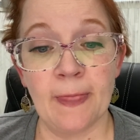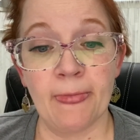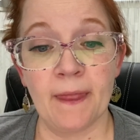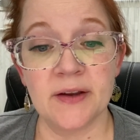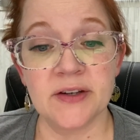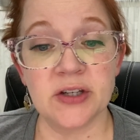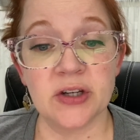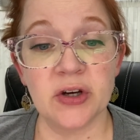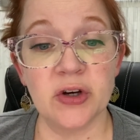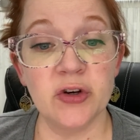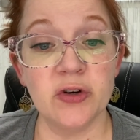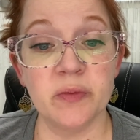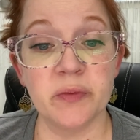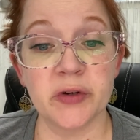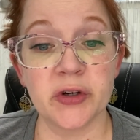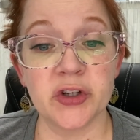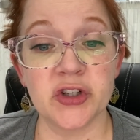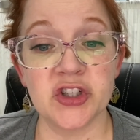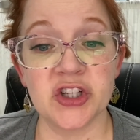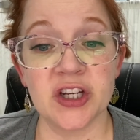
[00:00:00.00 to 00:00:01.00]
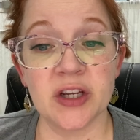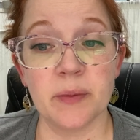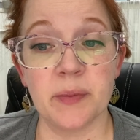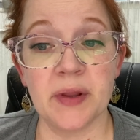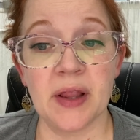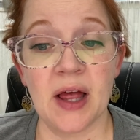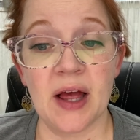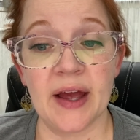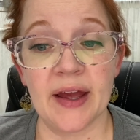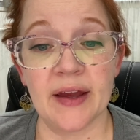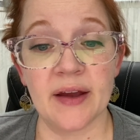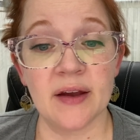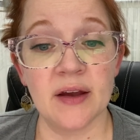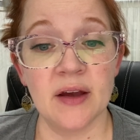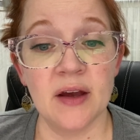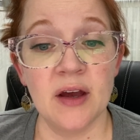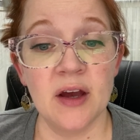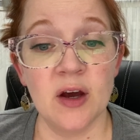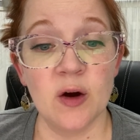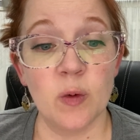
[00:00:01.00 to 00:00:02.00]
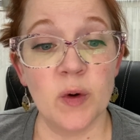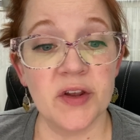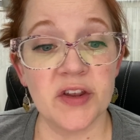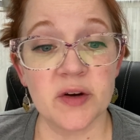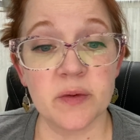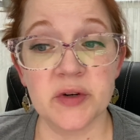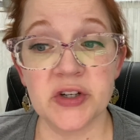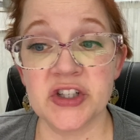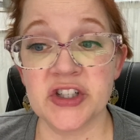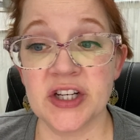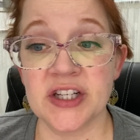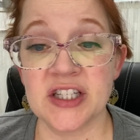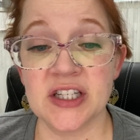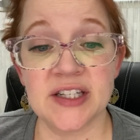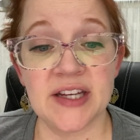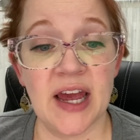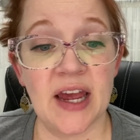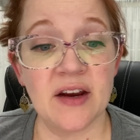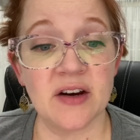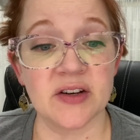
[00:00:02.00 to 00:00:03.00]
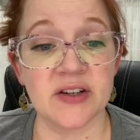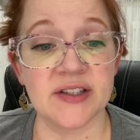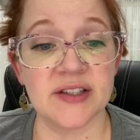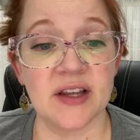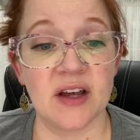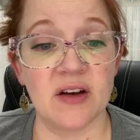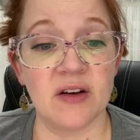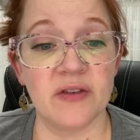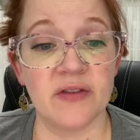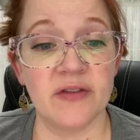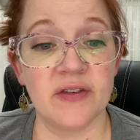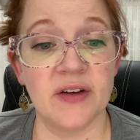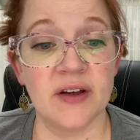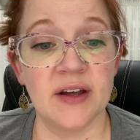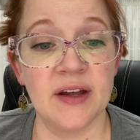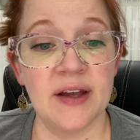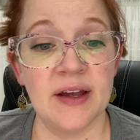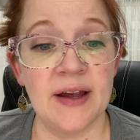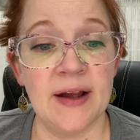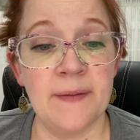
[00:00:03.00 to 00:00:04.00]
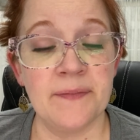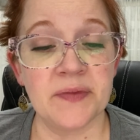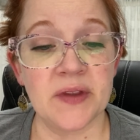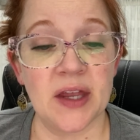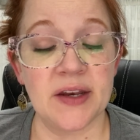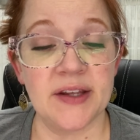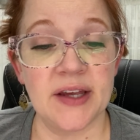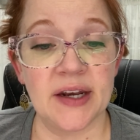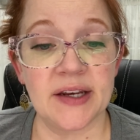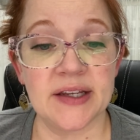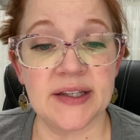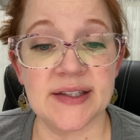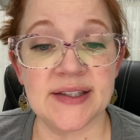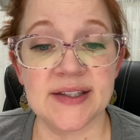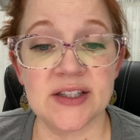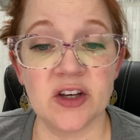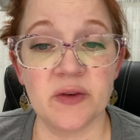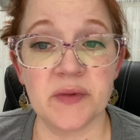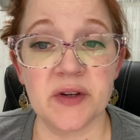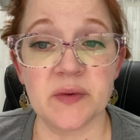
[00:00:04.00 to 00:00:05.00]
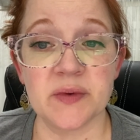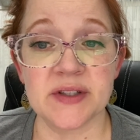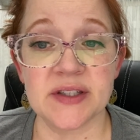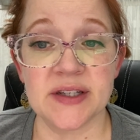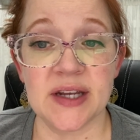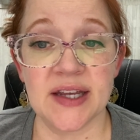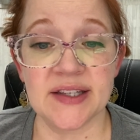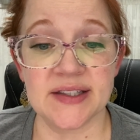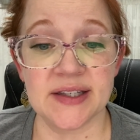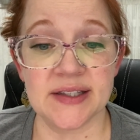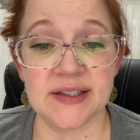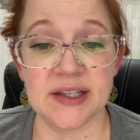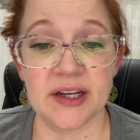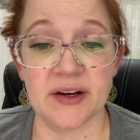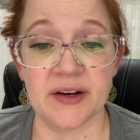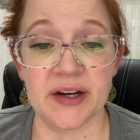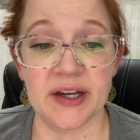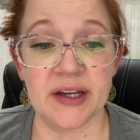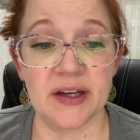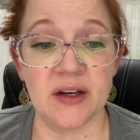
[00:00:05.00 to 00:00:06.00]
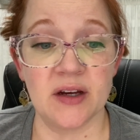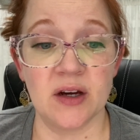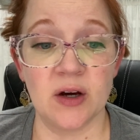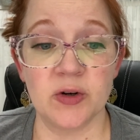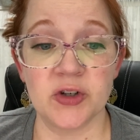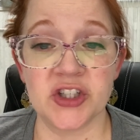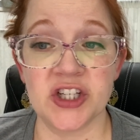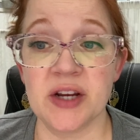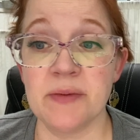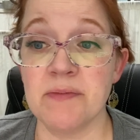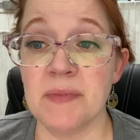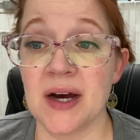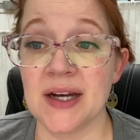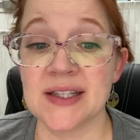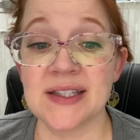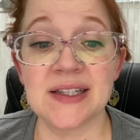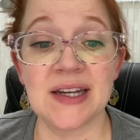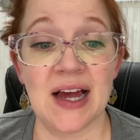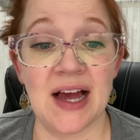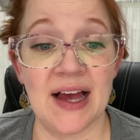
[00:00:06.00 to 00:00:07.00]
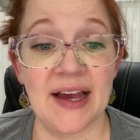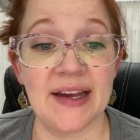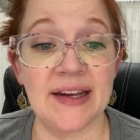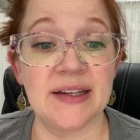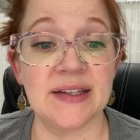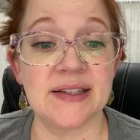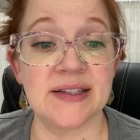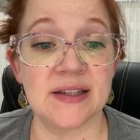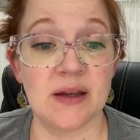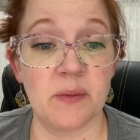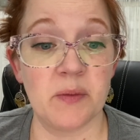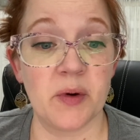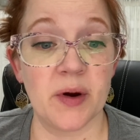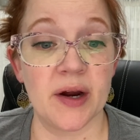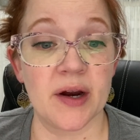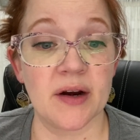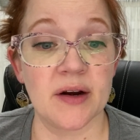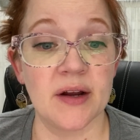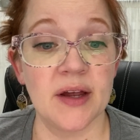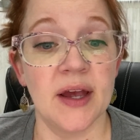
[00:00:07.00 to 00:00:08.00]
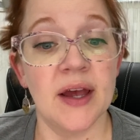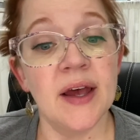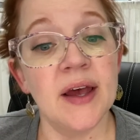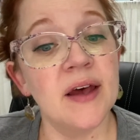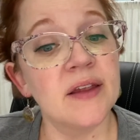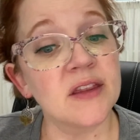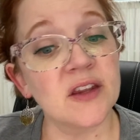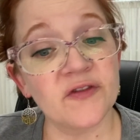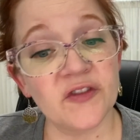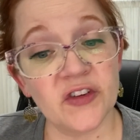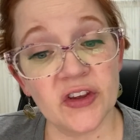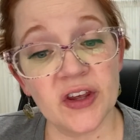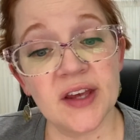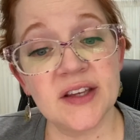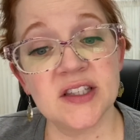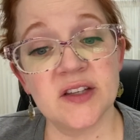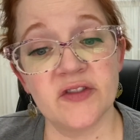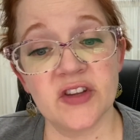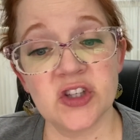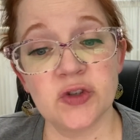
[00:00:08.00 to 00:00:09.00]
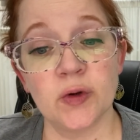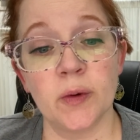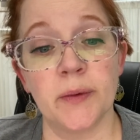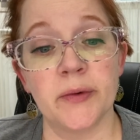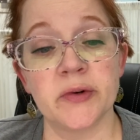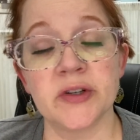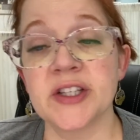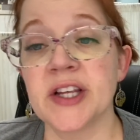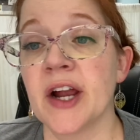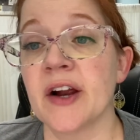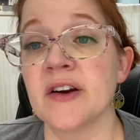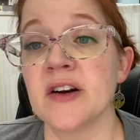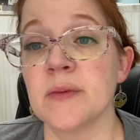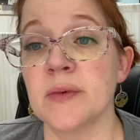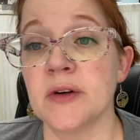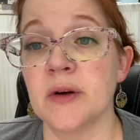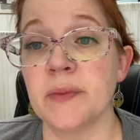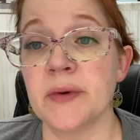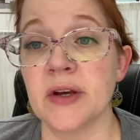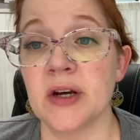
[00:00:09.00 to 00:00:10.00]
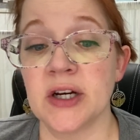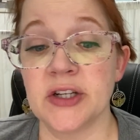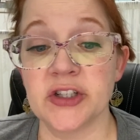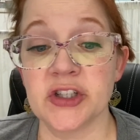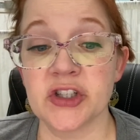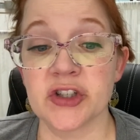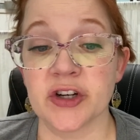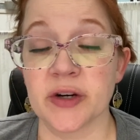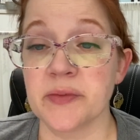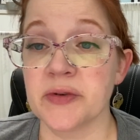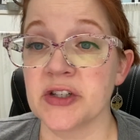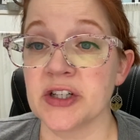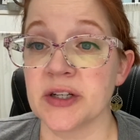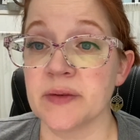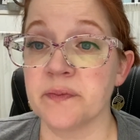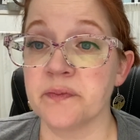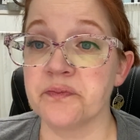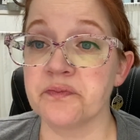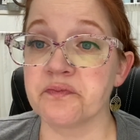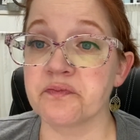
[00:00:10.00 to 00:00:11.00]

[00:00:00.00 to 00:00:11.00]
To whom could she apply? Whither was she to take herself? And yet concealment was necessary. Oh, she must hide somewhere. The feelings of this woman were terrible beyond description.